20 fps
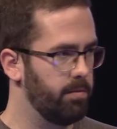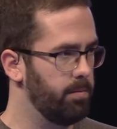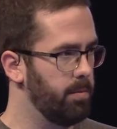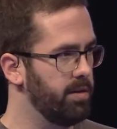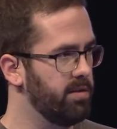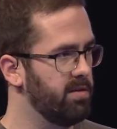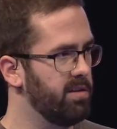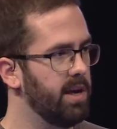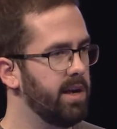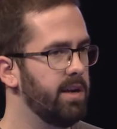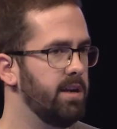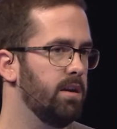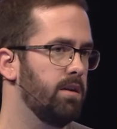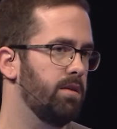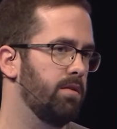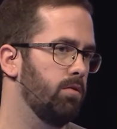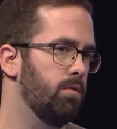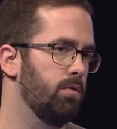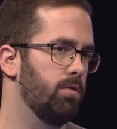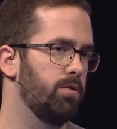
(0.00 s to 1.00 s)
basically any
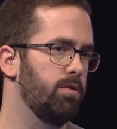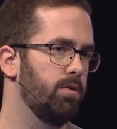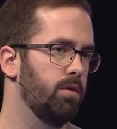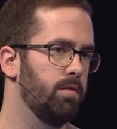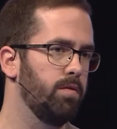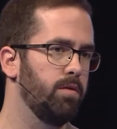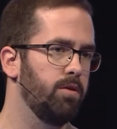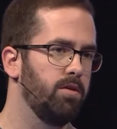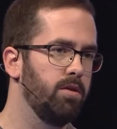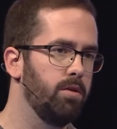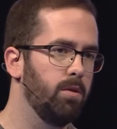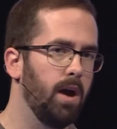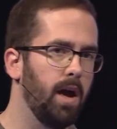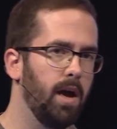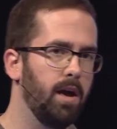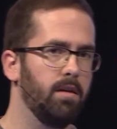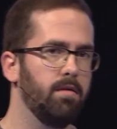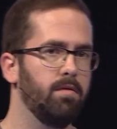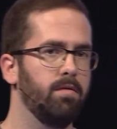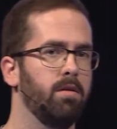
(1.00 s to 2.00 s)
external service you
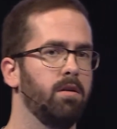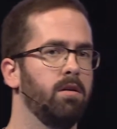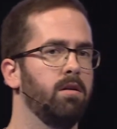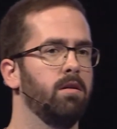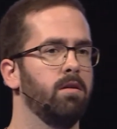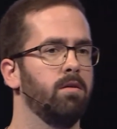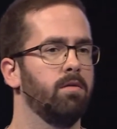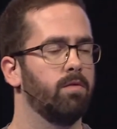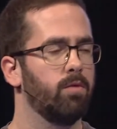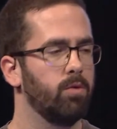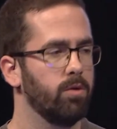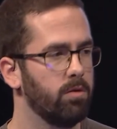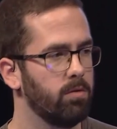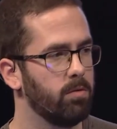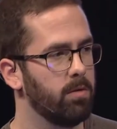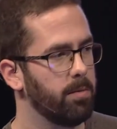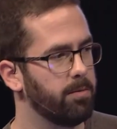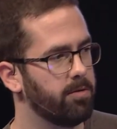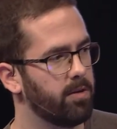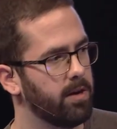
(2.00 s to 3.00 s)
have for your
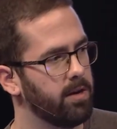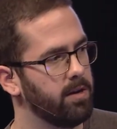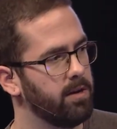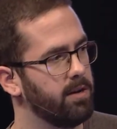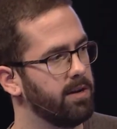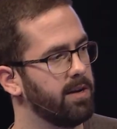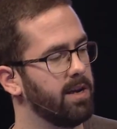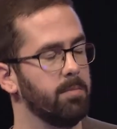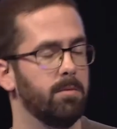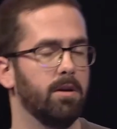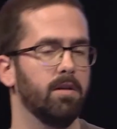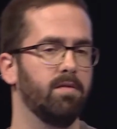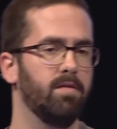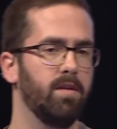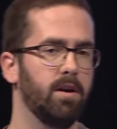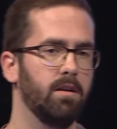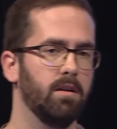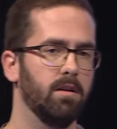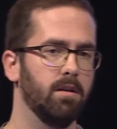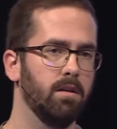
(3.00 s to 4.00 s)
website can be
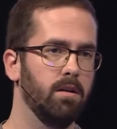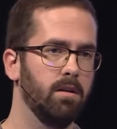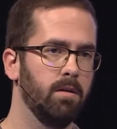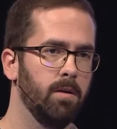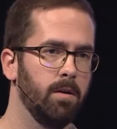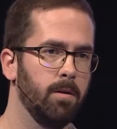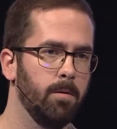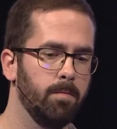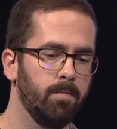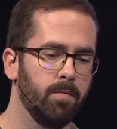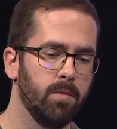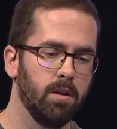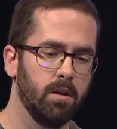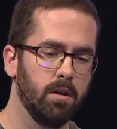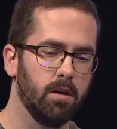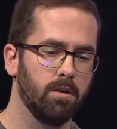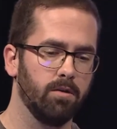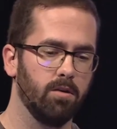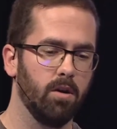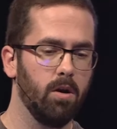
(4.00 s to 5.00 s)
affected,
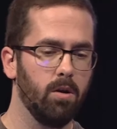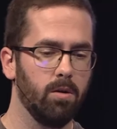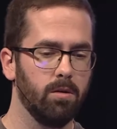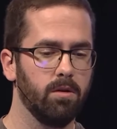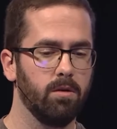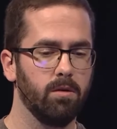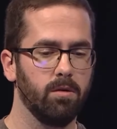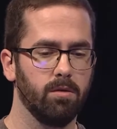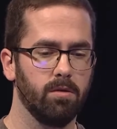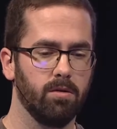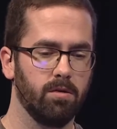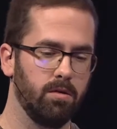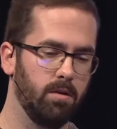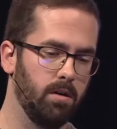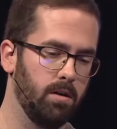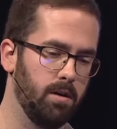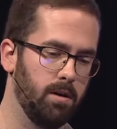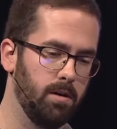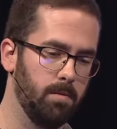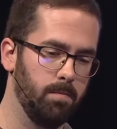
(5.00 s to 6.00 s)
because all those
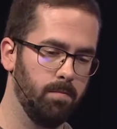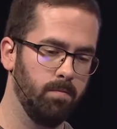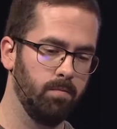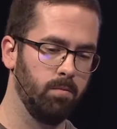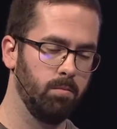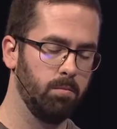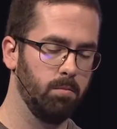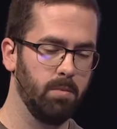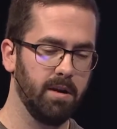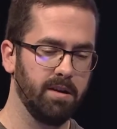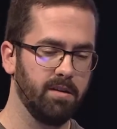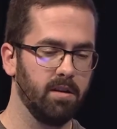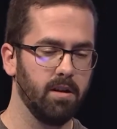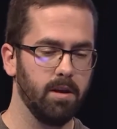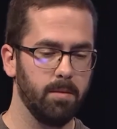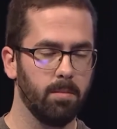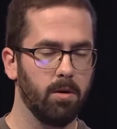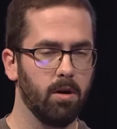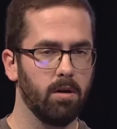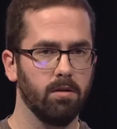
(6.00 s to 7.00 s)

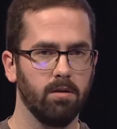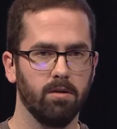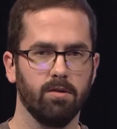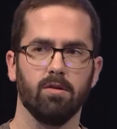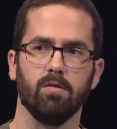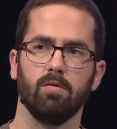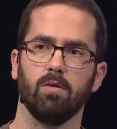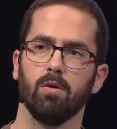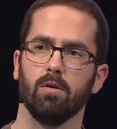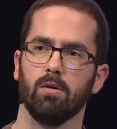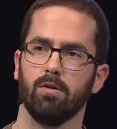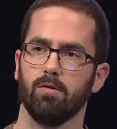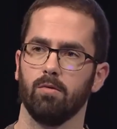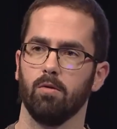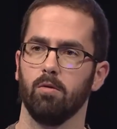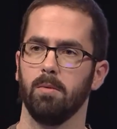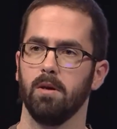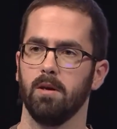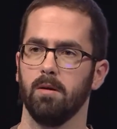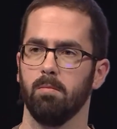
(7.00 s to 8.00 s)
basically partners of yours
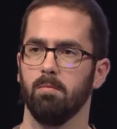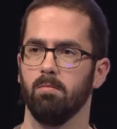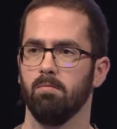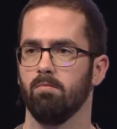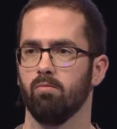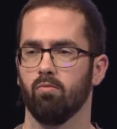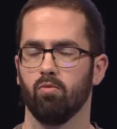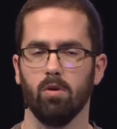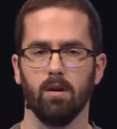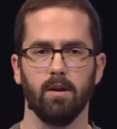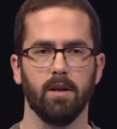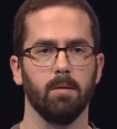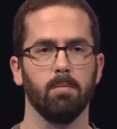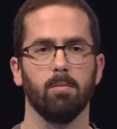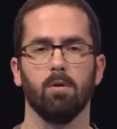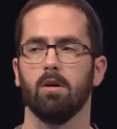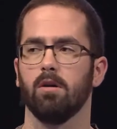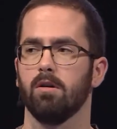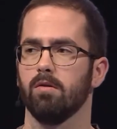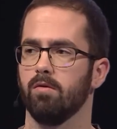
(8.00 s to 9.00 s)
will be running
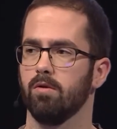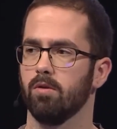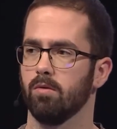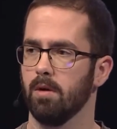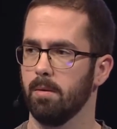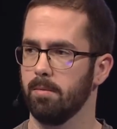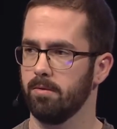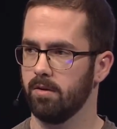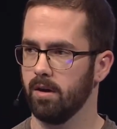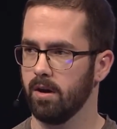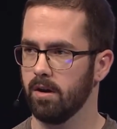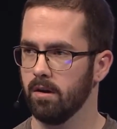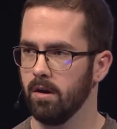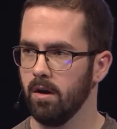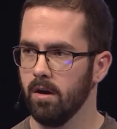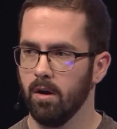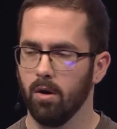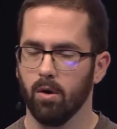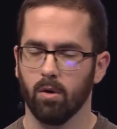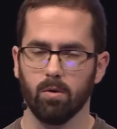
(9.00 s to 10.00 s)
part of your website
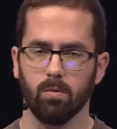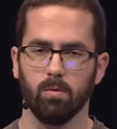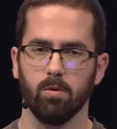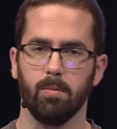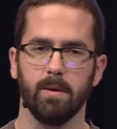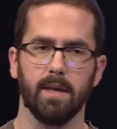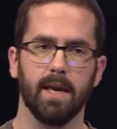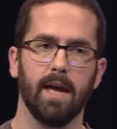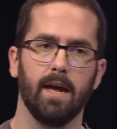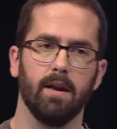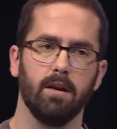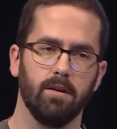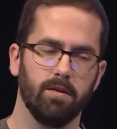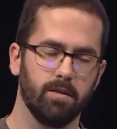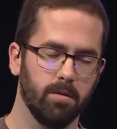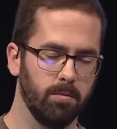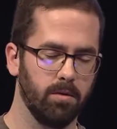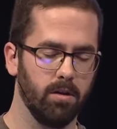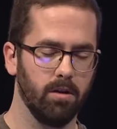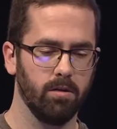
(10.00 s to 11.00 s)
or will be adding
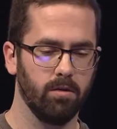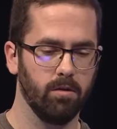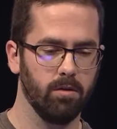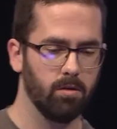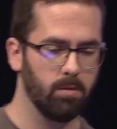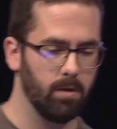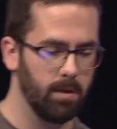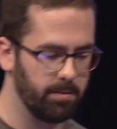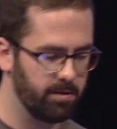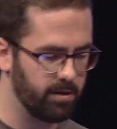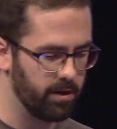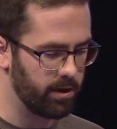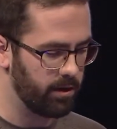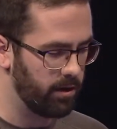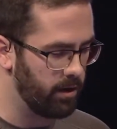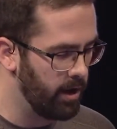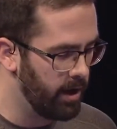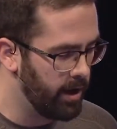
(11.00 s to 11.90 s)
something to your website